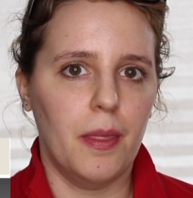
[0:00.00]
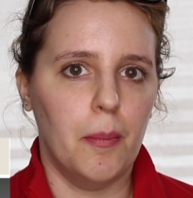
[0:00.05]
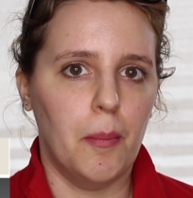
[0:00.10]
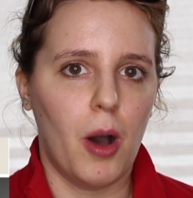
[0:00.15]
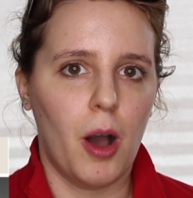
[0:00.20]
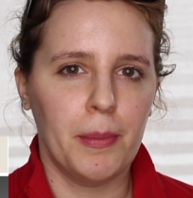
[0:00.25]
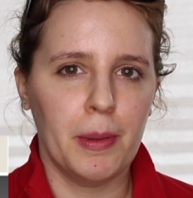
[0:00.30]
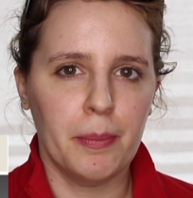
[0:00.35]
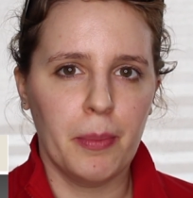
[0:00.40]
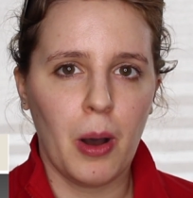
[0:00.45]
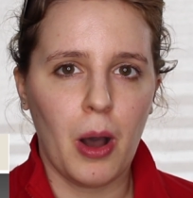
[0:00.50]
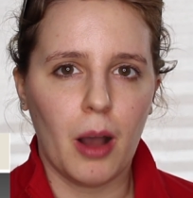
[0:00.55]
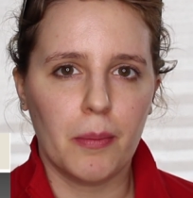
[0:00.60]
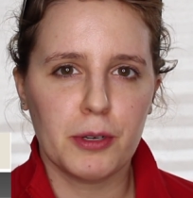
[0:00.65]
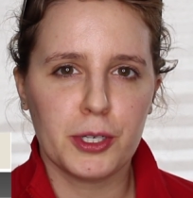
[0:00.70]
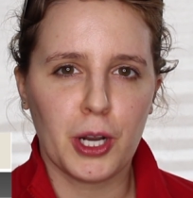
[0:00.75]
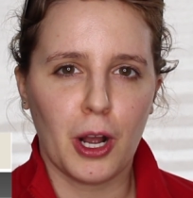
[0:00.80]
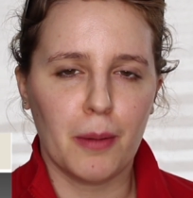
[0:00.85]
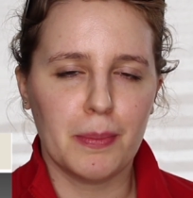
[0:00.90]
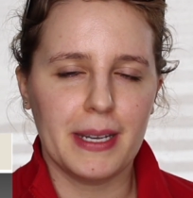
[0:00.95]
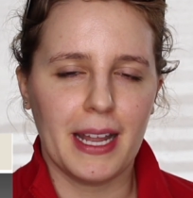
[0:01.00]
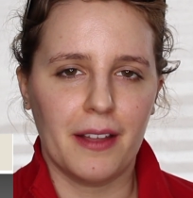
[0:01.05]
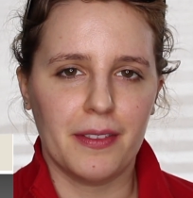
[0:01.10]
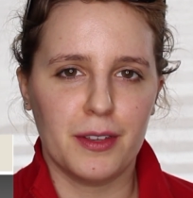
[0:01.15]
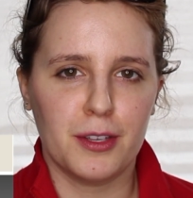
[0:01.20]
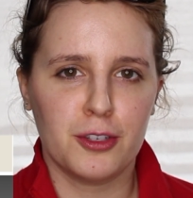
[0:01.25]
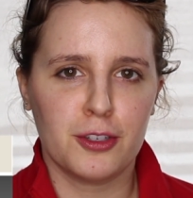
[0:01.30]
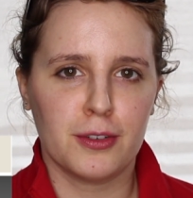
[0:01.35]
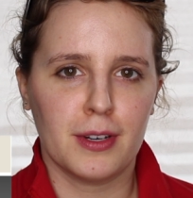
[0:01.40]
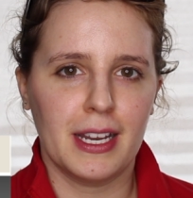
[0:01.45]
Mom and pop shop down
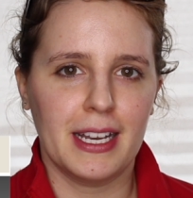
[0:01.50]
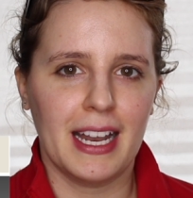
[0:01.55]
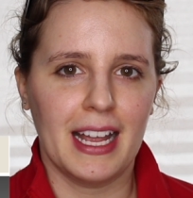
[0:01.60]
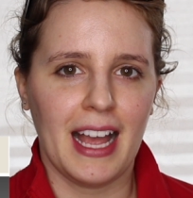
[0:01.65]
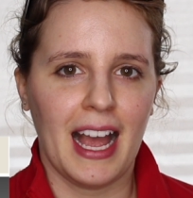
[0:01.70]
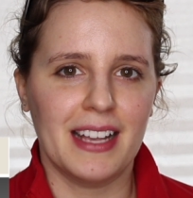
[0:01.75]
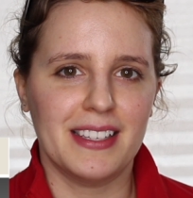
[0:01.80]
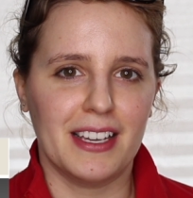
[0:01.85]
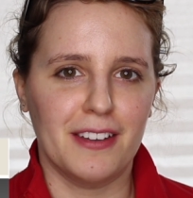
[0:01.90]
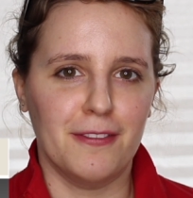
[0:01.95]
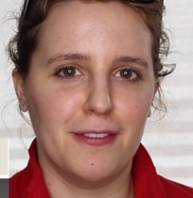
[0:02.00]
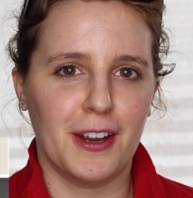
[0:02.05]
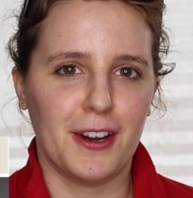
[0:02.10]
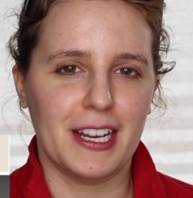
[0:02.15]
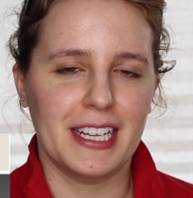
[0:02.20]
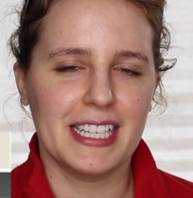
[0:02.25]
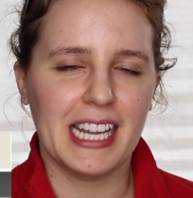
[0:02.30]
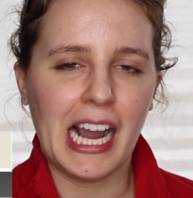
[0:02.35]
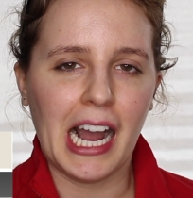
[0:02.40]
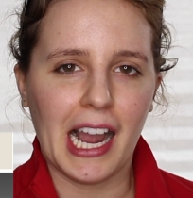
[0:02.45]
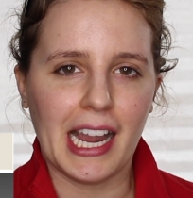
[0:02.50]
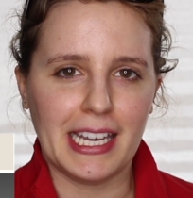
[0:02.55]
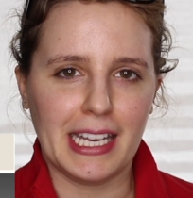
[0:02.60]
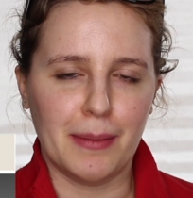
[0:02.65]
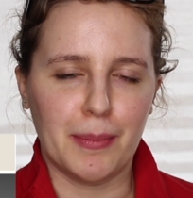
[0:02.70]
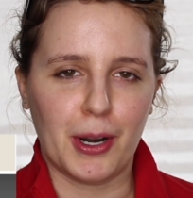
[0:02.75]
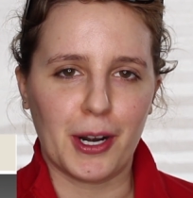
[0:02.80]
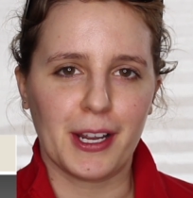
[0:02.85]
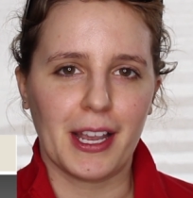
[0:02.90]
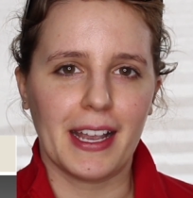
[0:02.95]
the street has a very
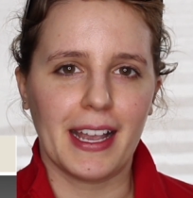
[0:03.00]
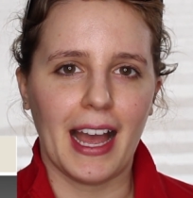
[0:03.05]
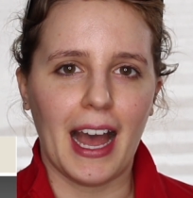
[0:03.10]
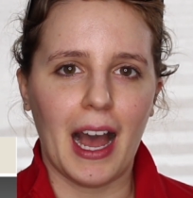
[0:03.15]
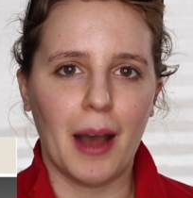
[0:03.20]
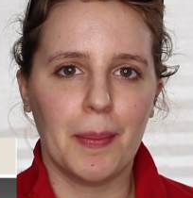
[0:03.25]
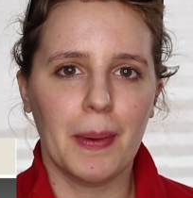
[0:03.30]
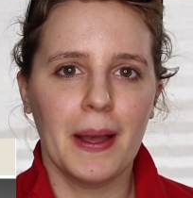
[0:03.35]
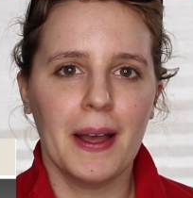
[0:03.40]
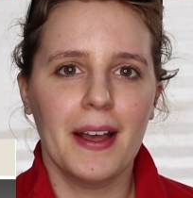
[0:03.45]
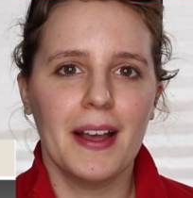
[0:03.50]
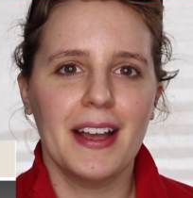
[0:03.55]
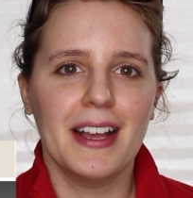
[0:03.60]
tiny market cap.